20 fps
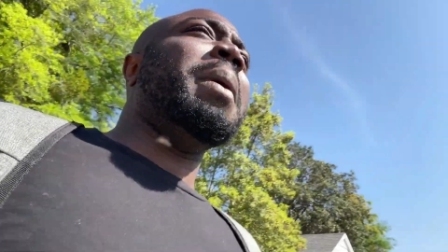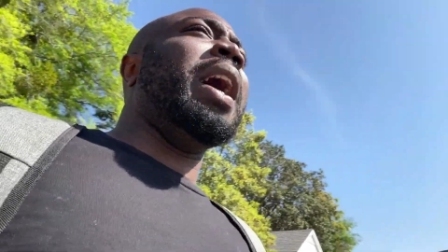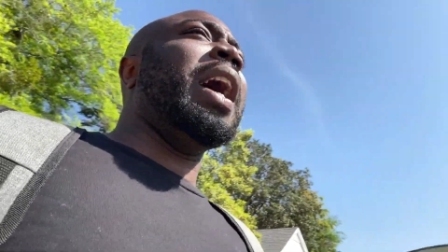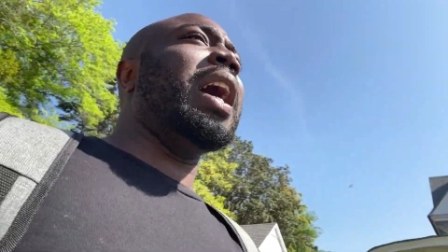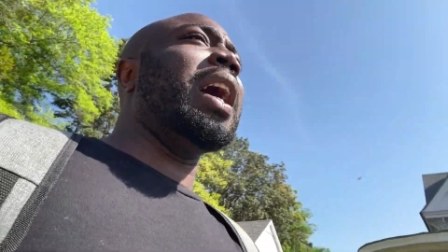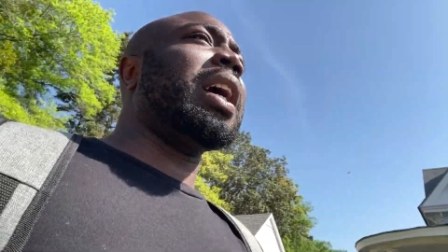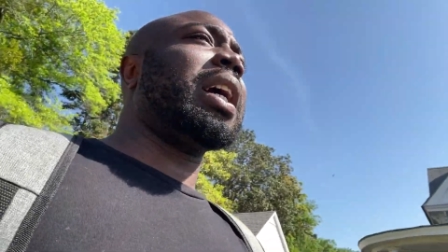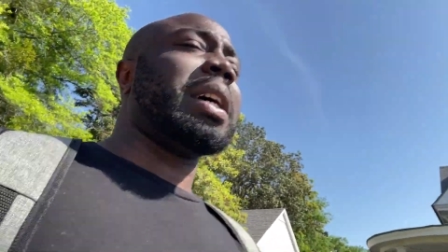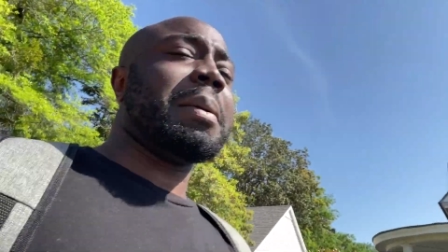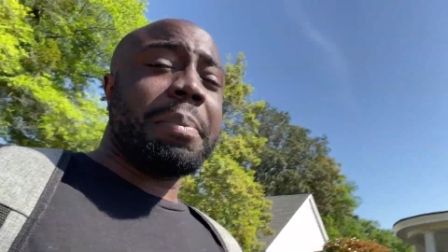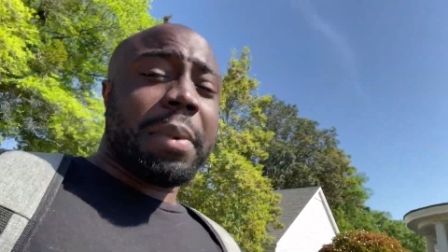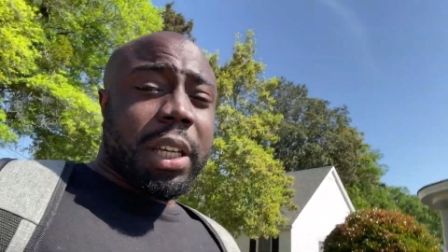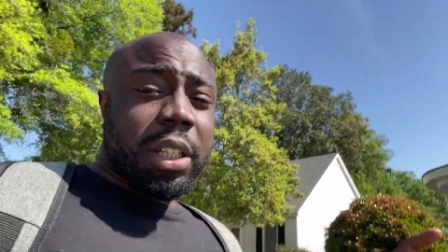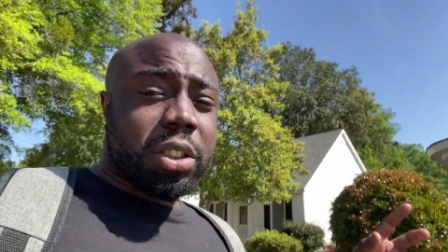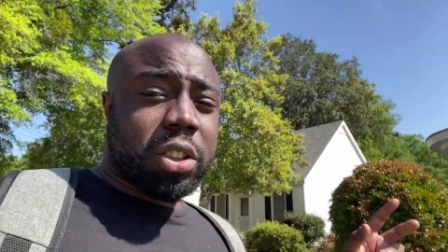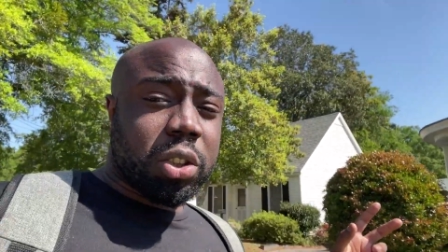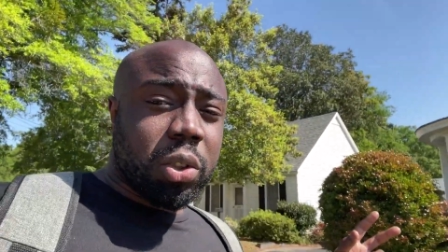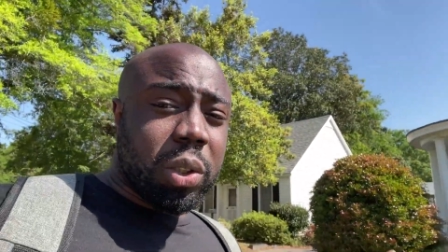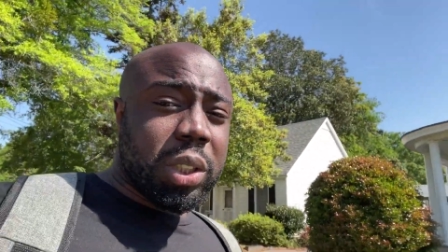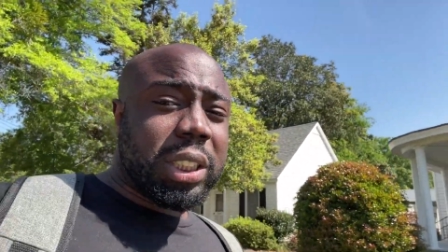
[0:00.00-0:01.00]
uh commit
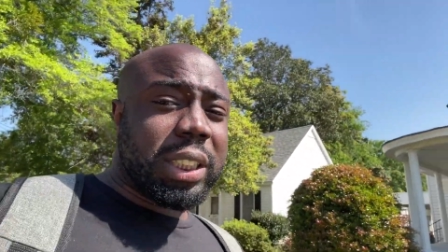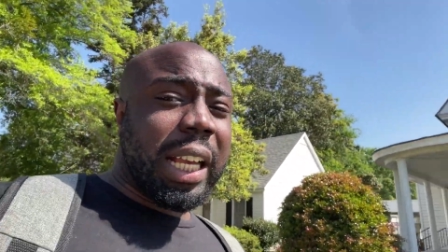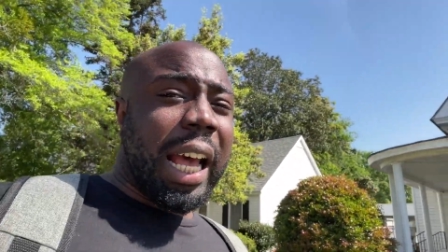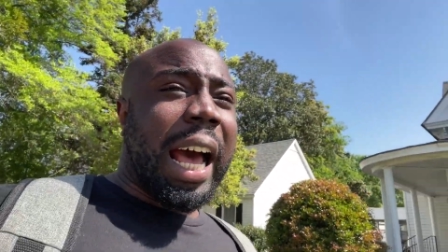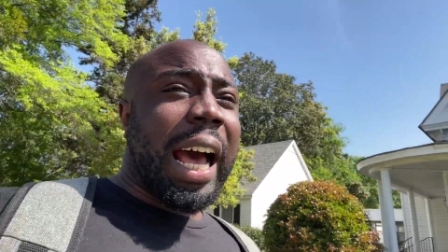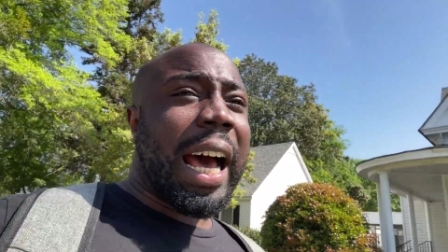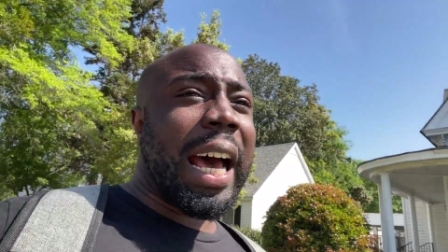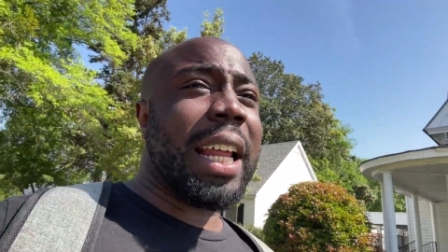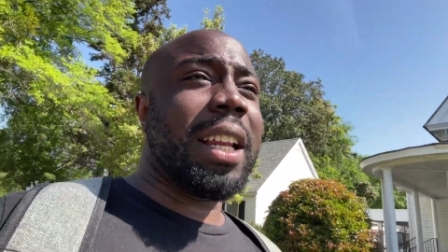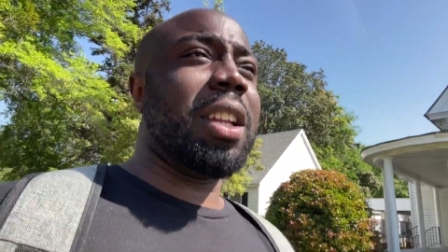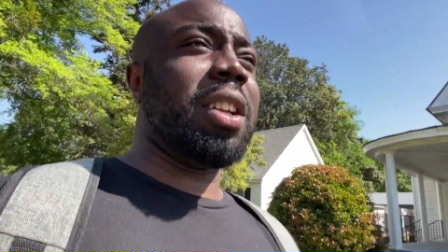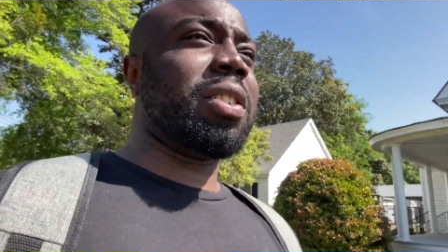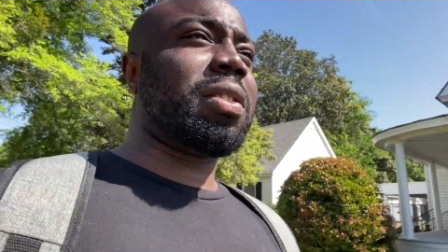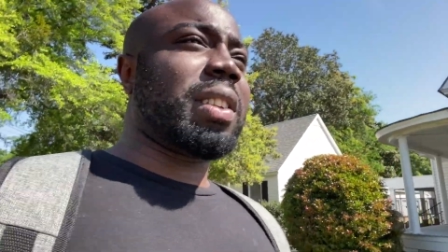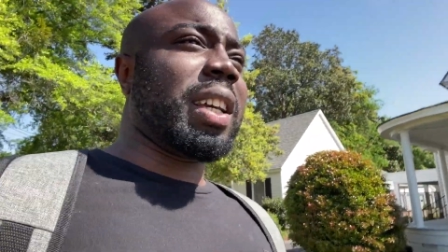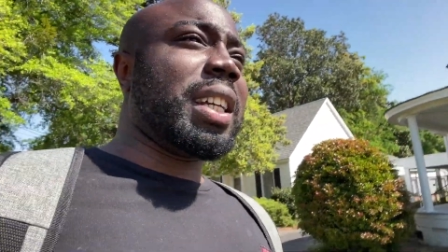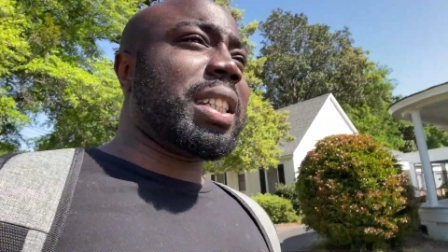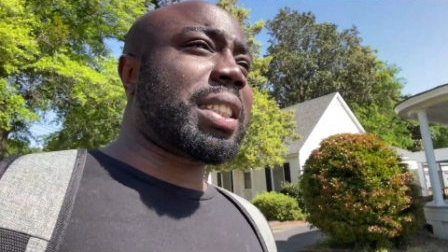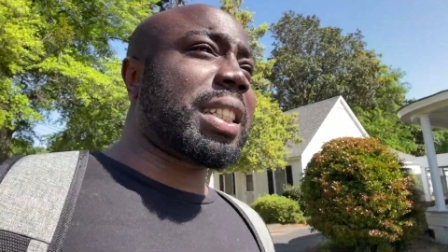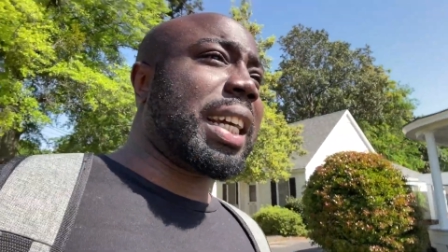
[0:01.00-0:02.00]
suicide, little
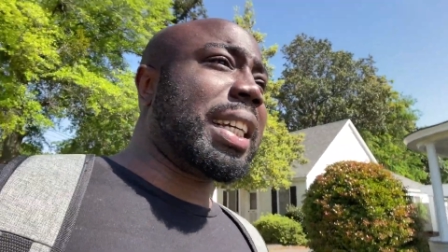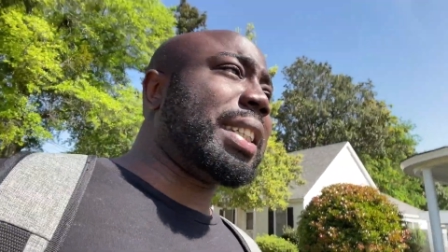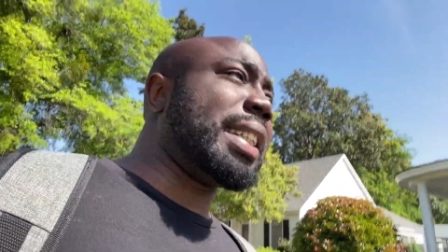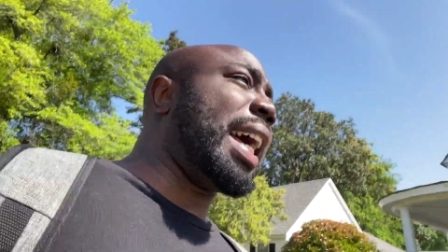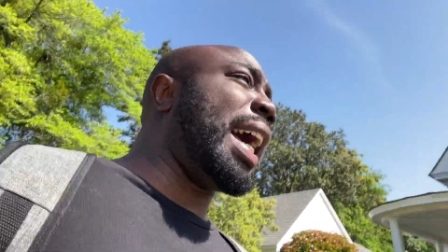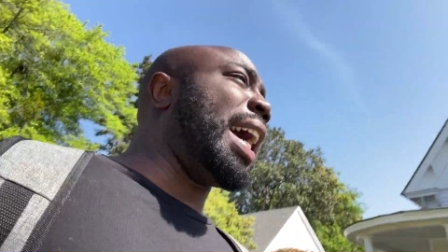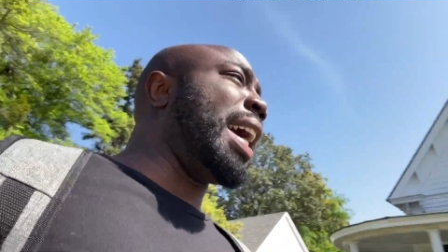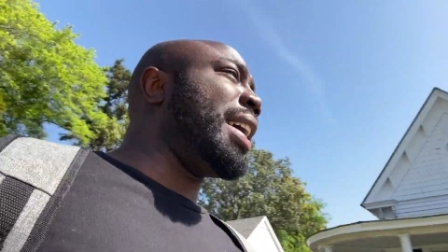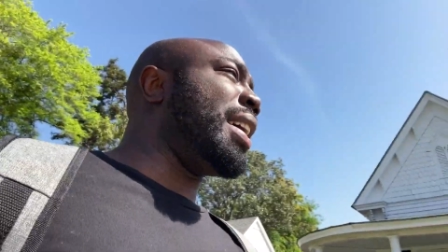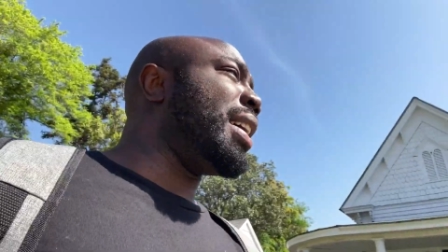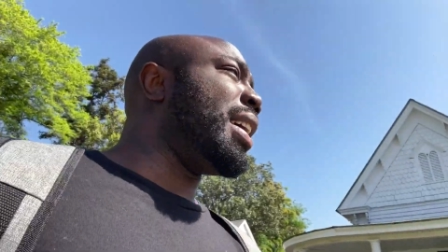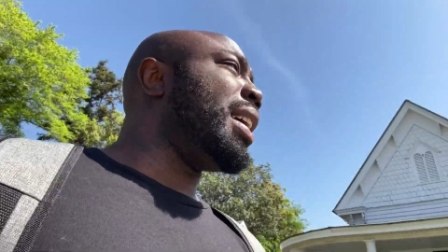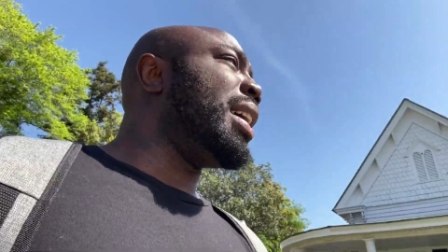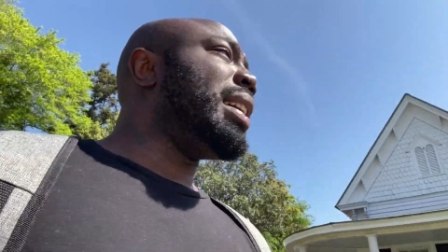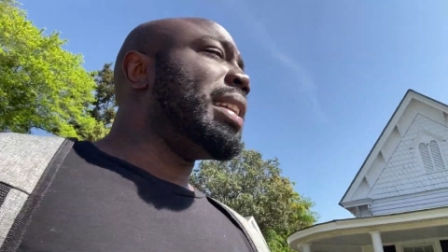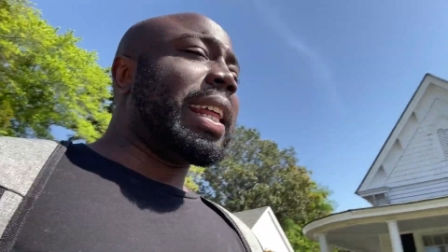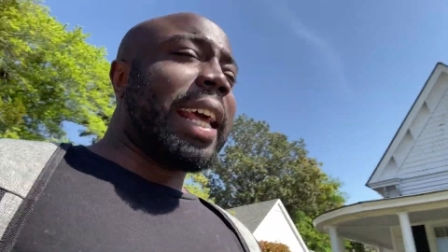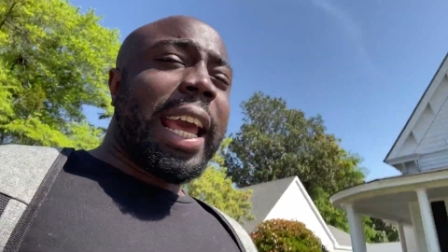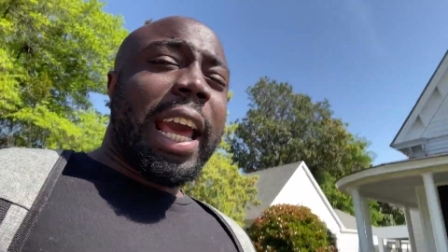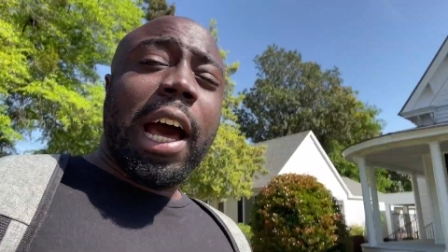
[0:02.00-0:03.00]
things like that.
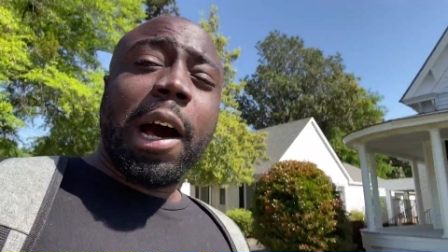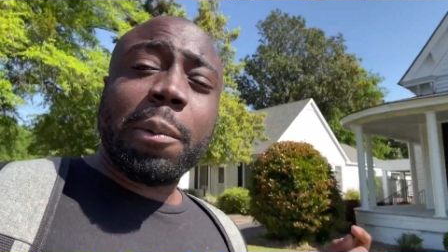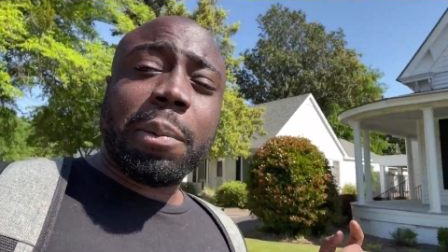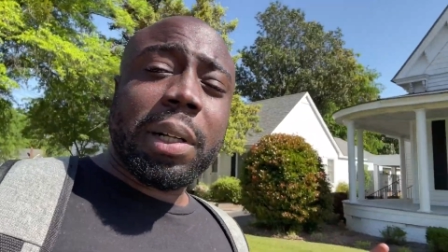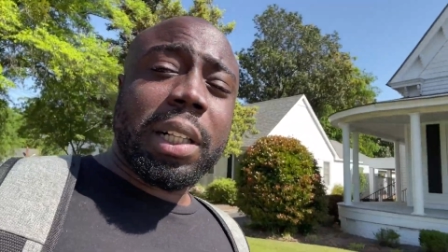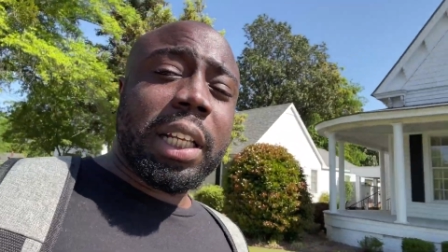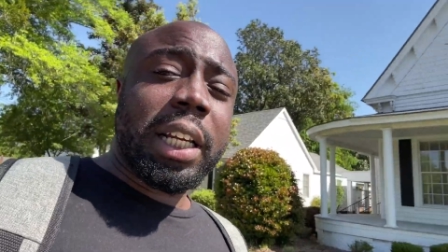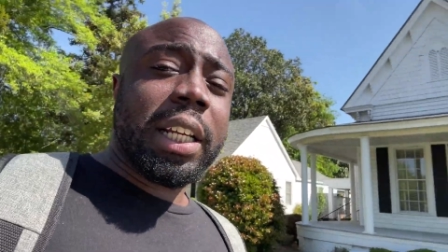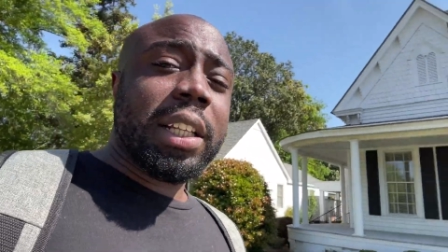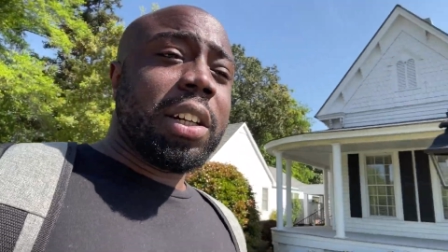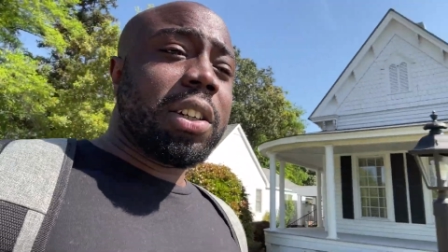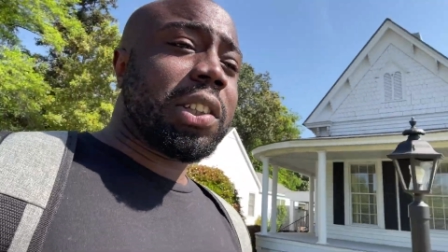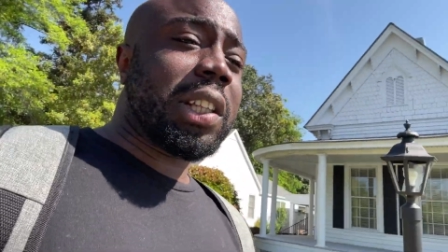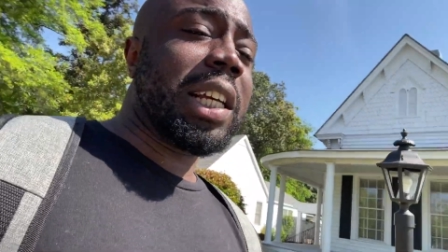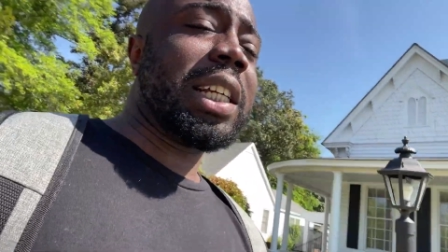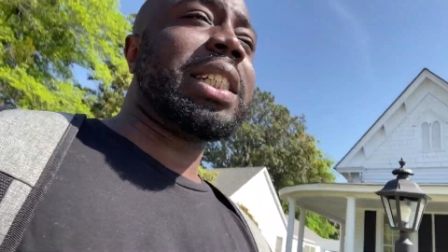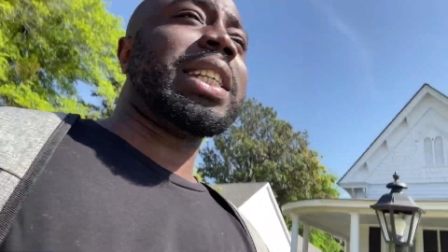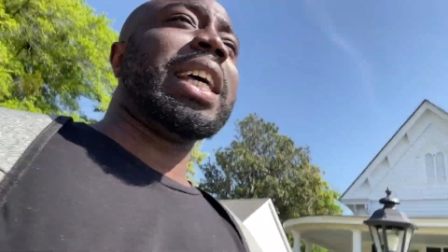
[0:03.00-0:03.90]
They help clean little things